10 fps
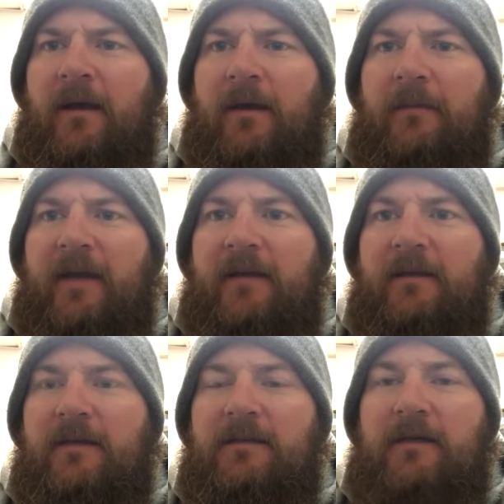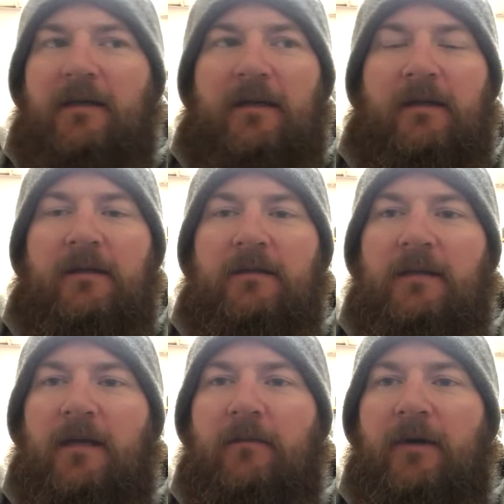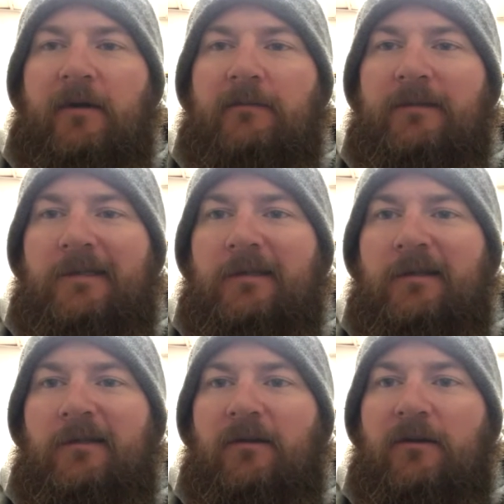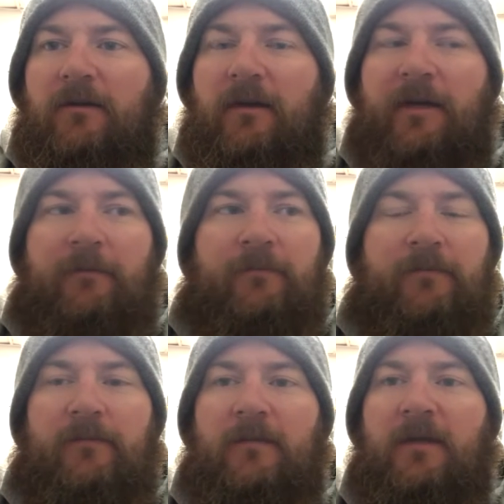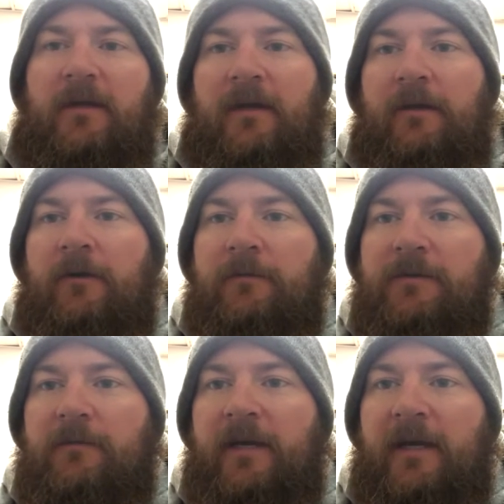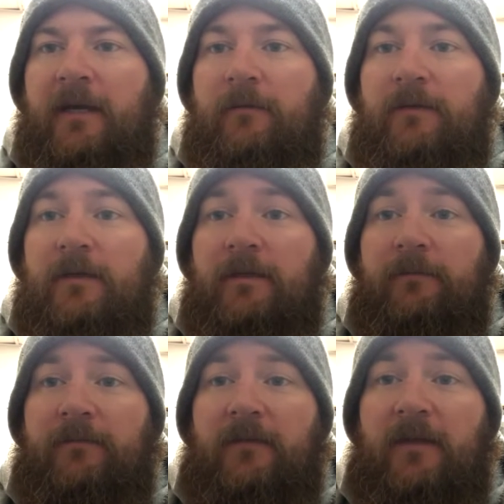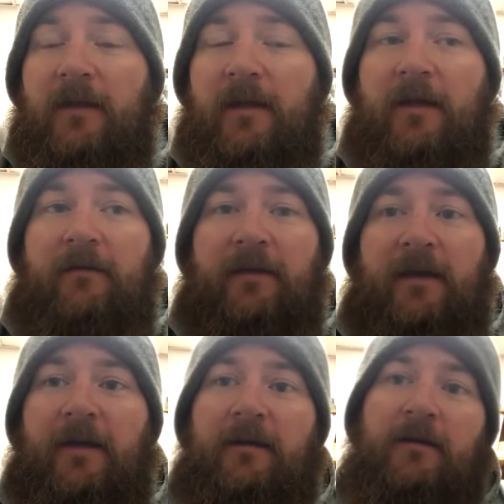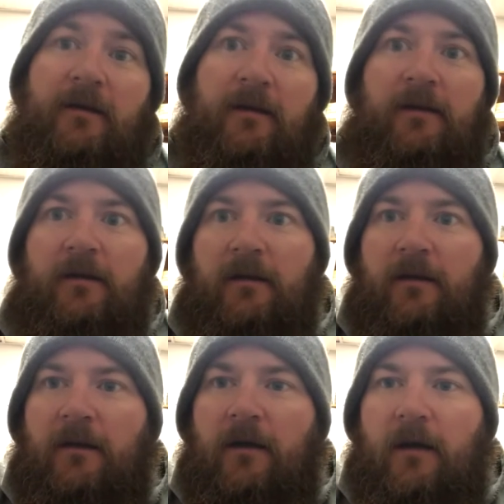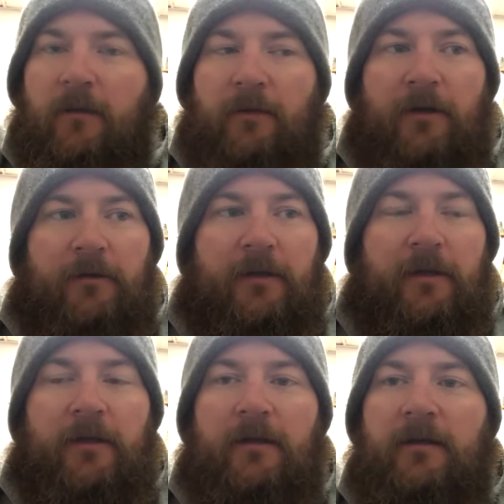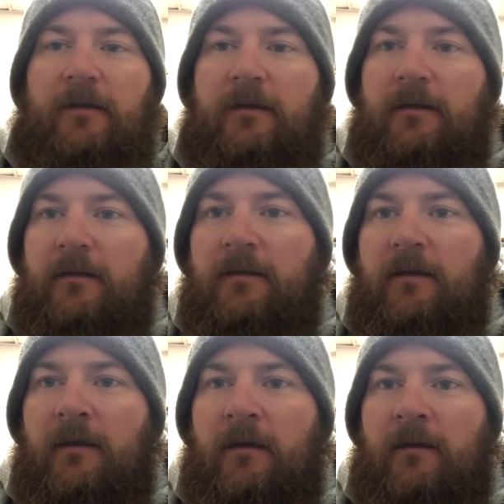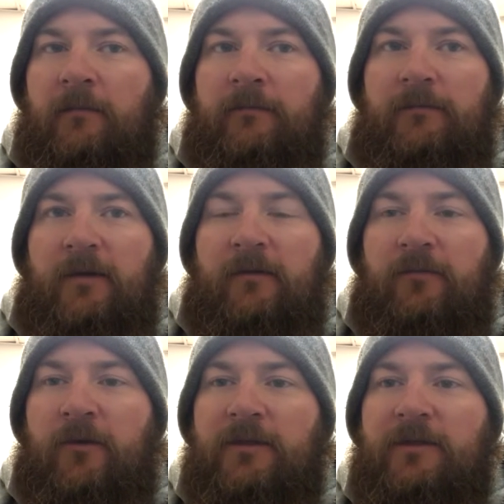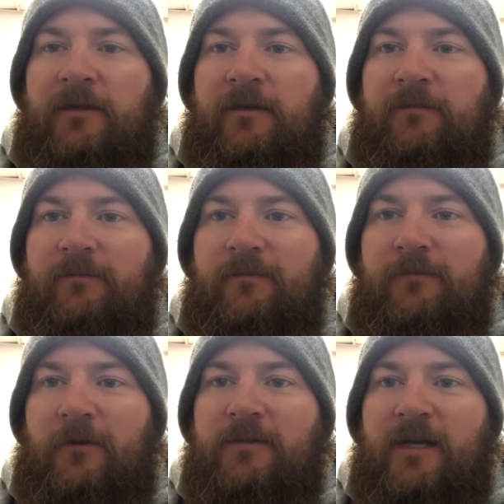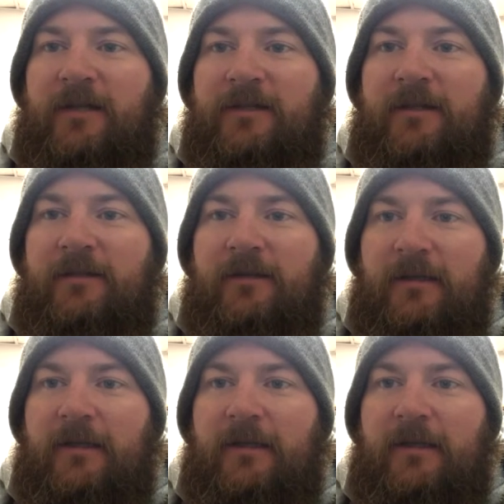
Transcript: I'm making this second part just a little early in hopes of being able to get everything uploaded. Unfortunately, the first section